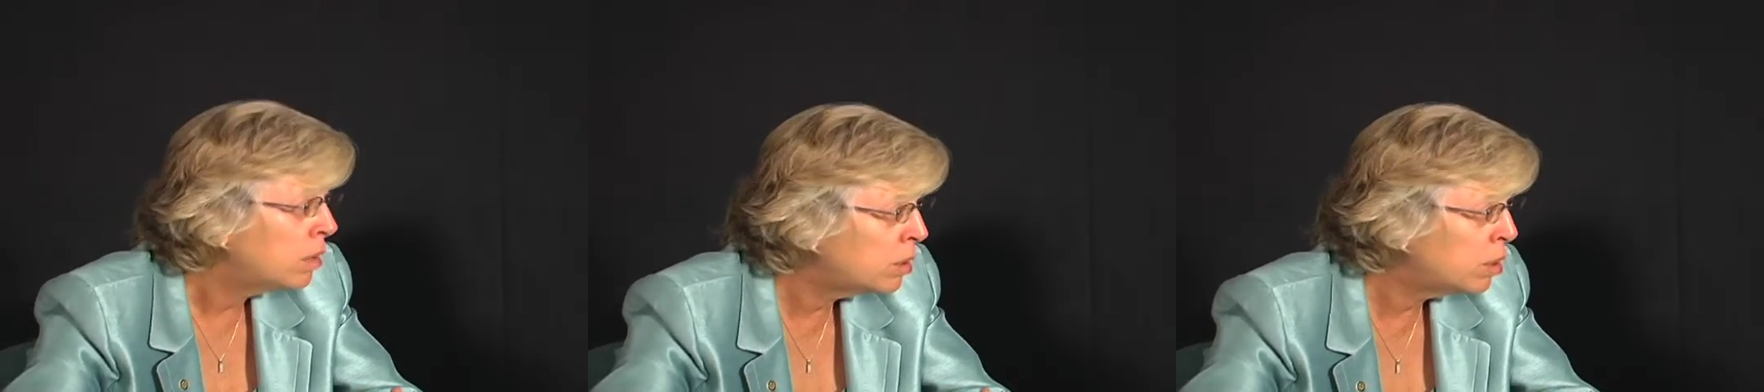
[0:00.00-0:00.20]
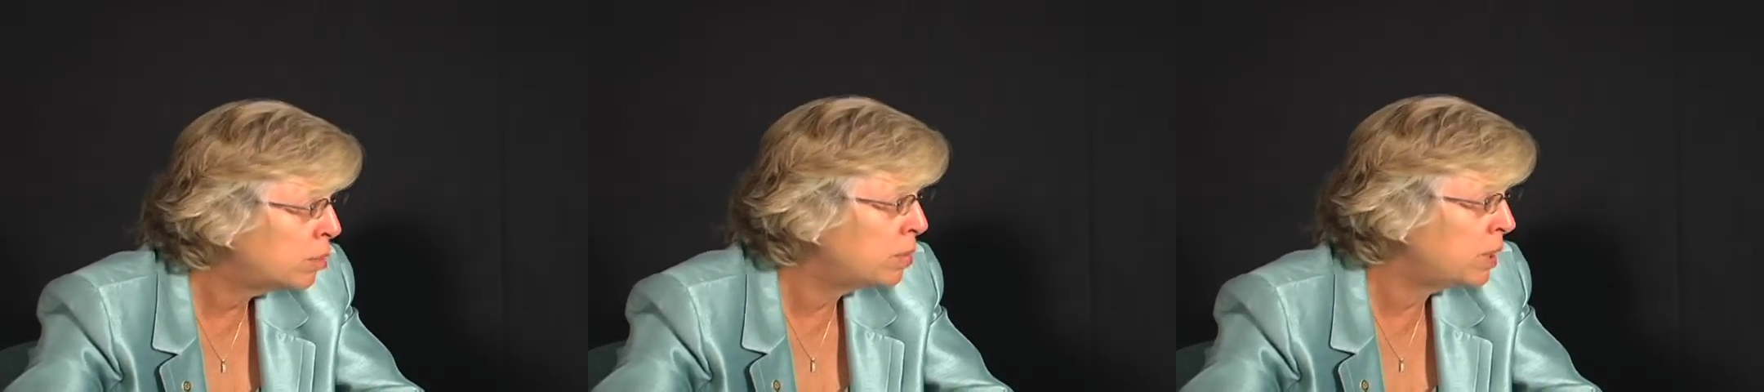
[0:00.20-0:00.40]

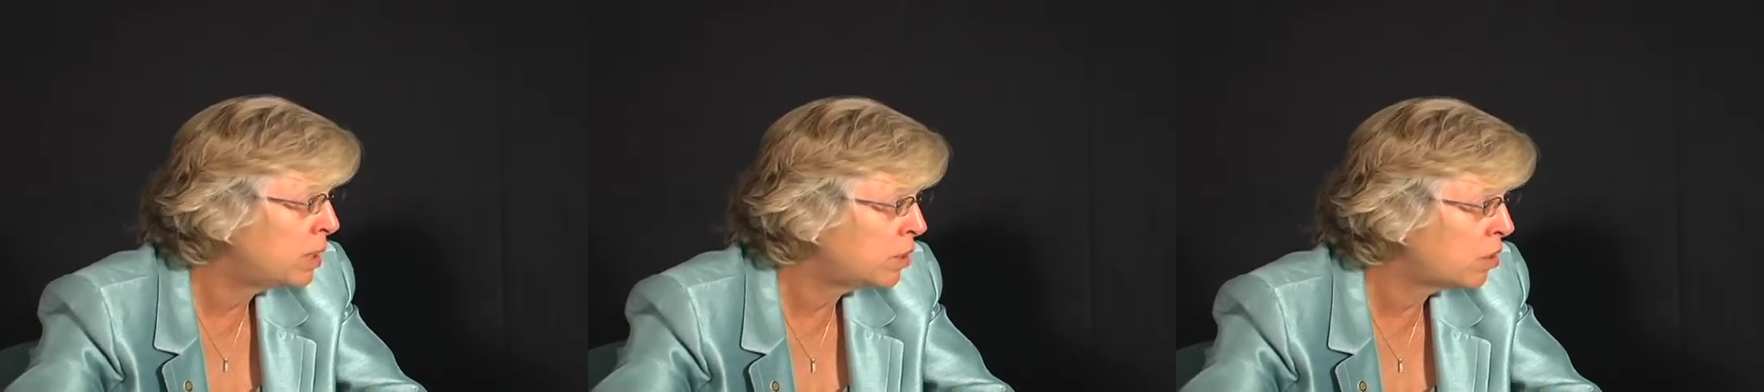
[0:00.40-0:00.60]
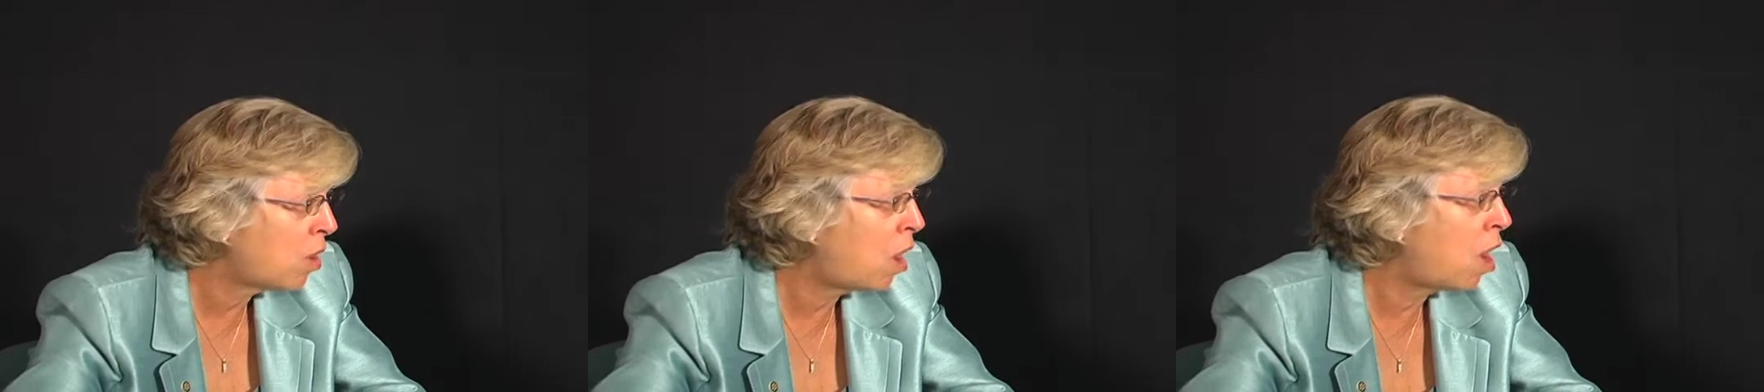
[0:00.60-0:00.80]
to be
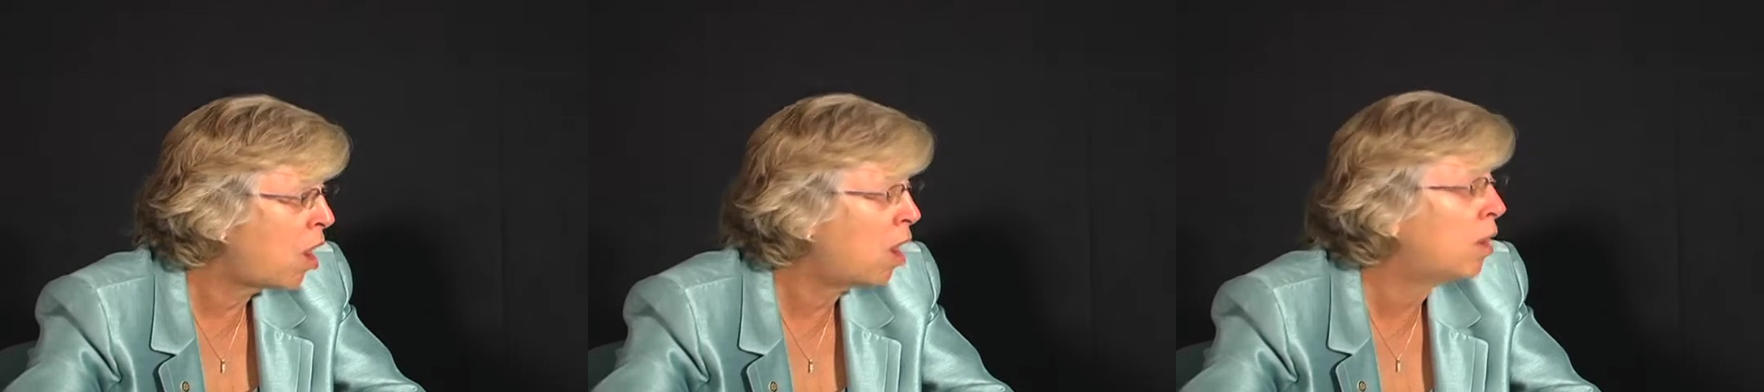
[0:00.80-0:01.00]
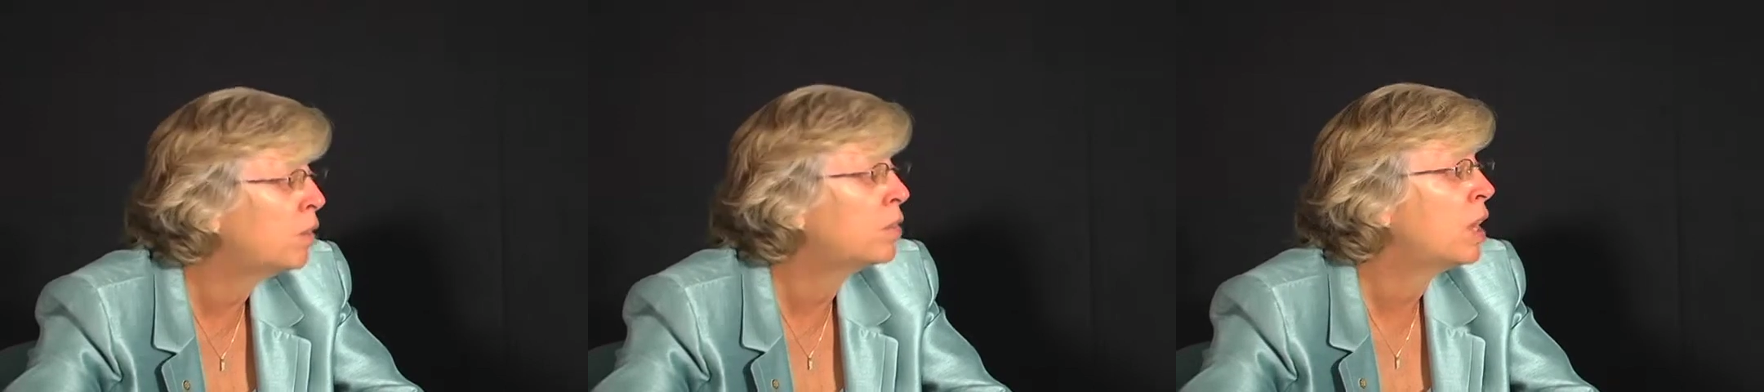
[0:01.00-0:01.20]

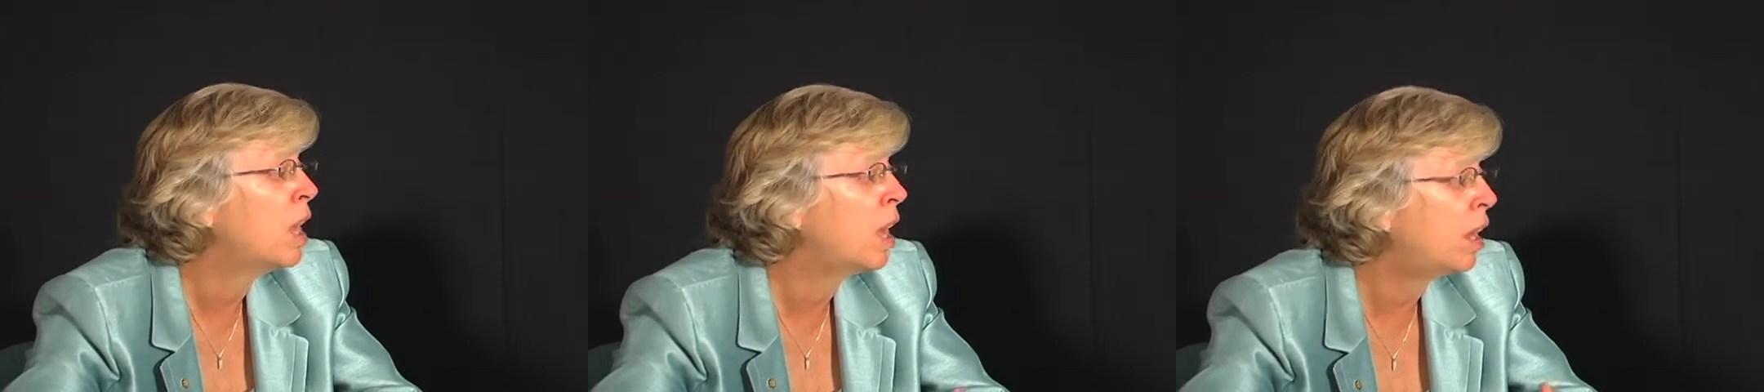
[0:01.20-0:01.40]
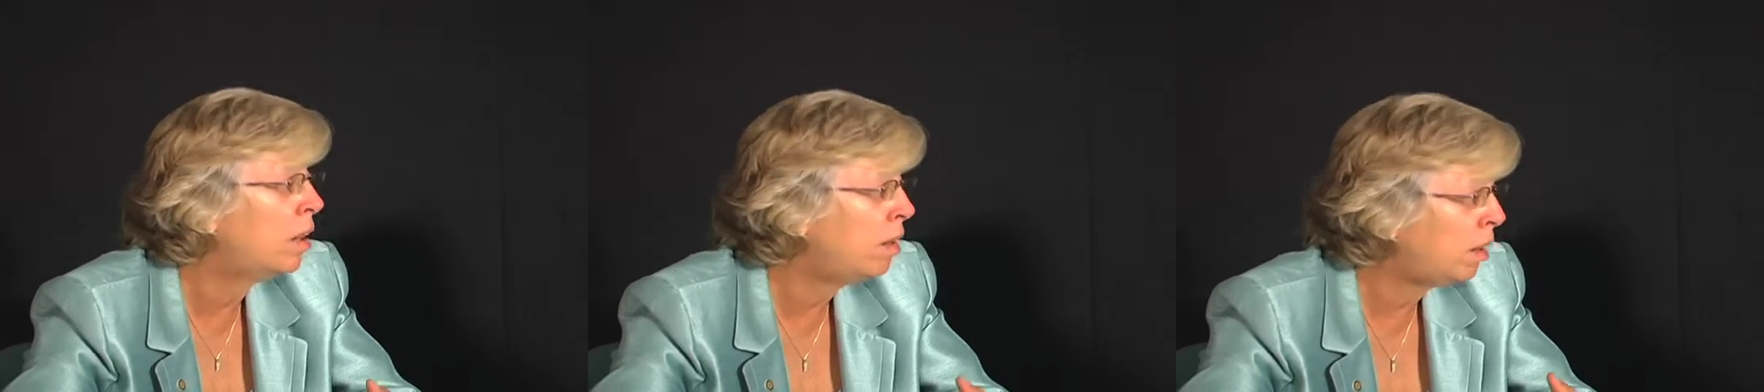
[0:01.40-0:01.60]
solved
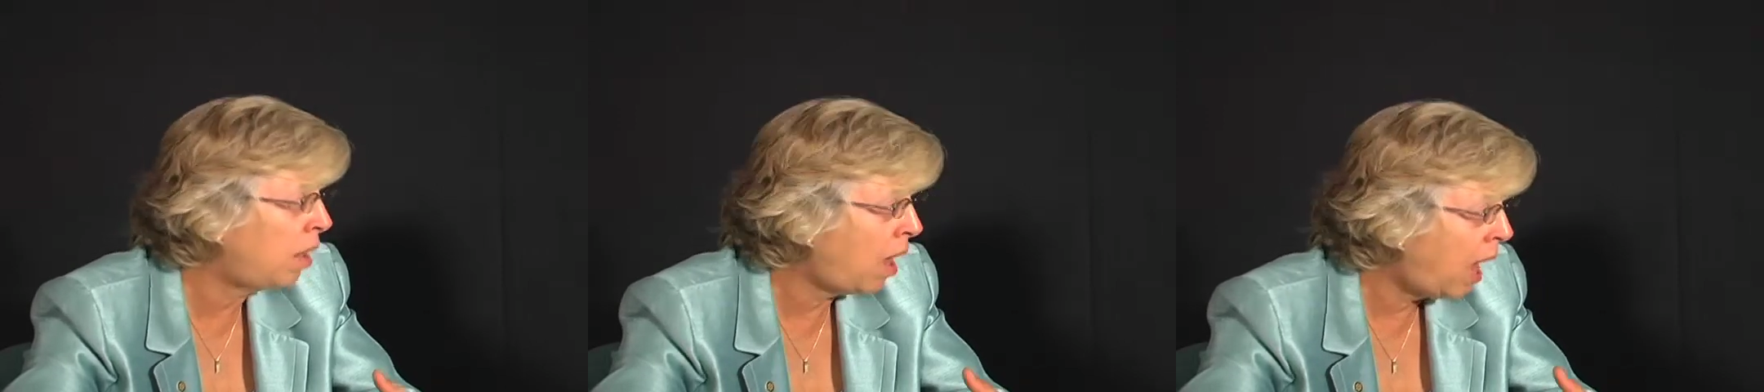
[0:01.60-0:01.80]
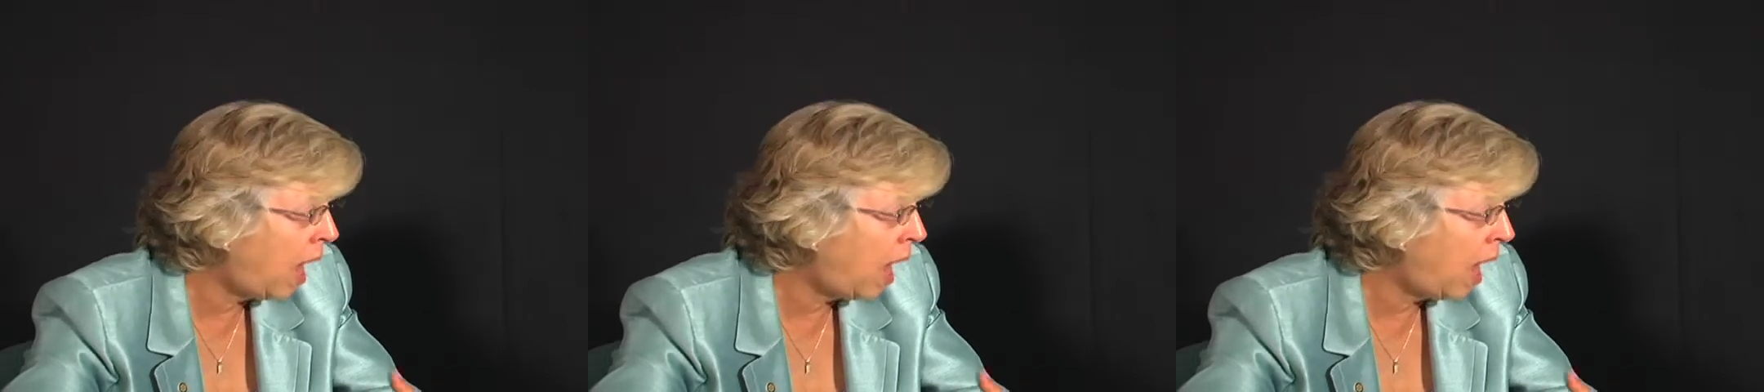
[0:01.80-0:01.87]
and